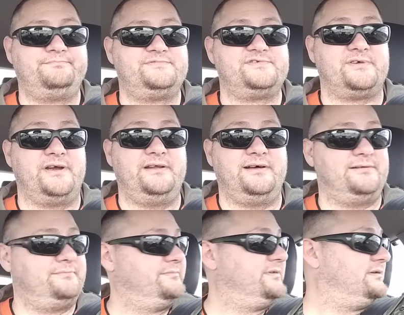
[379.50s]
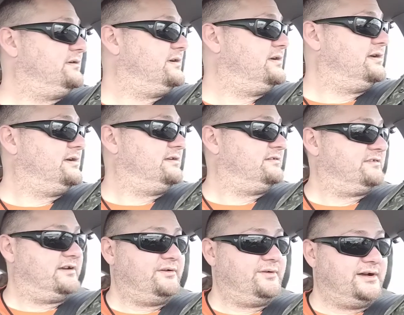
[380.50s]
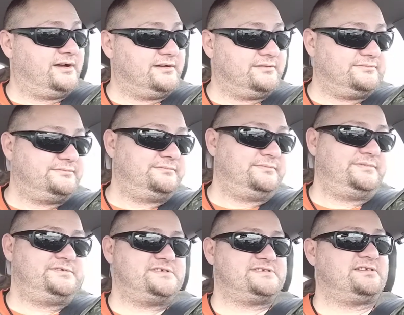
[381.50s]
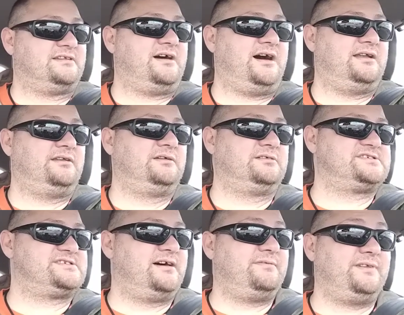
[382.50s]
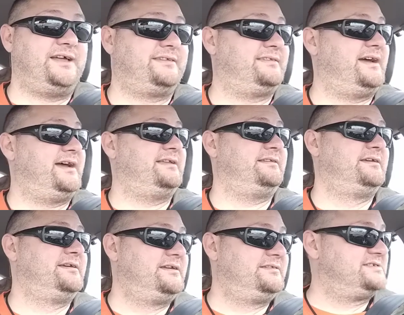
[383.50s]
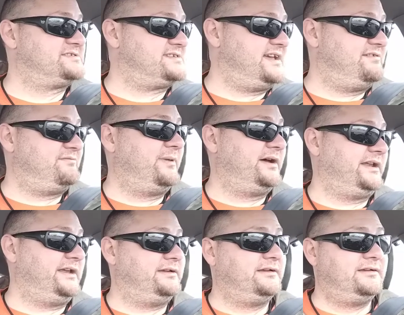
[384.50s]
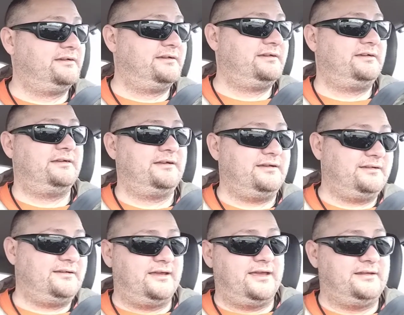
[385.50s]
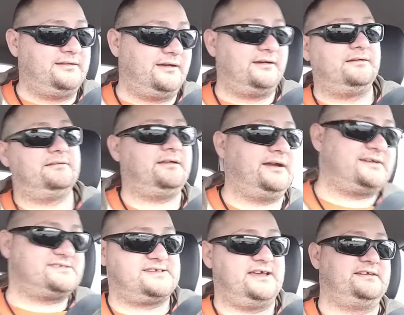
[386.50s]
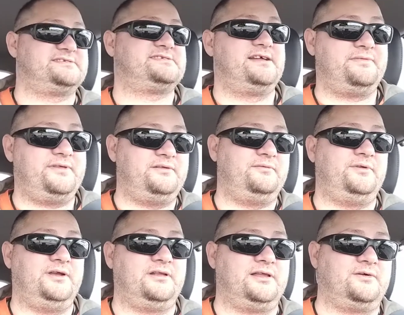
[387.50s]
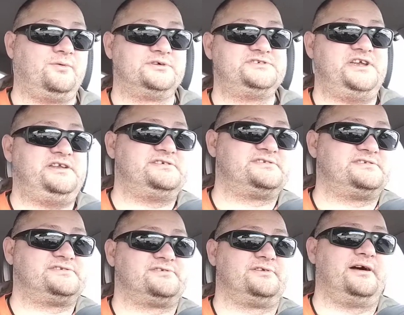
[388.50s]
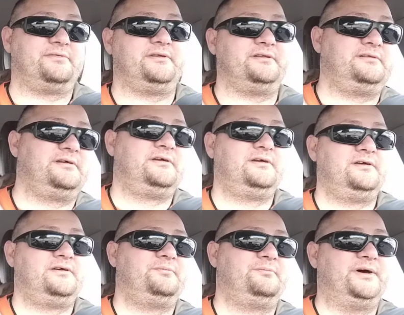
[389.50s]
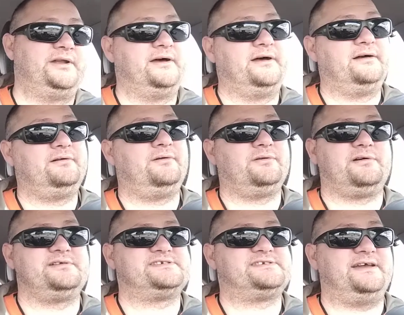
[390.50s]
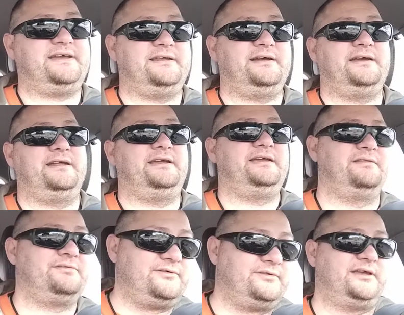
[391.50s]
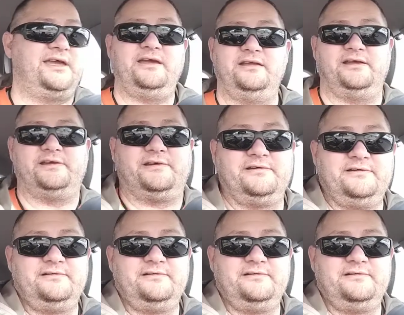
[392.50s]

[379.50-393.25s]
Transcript: Straight up. So just a lot of little stuff like that to save money. And like I said, it's nothing, like we're geniuses or nothing. But hold on a second, I got to get through the gate here.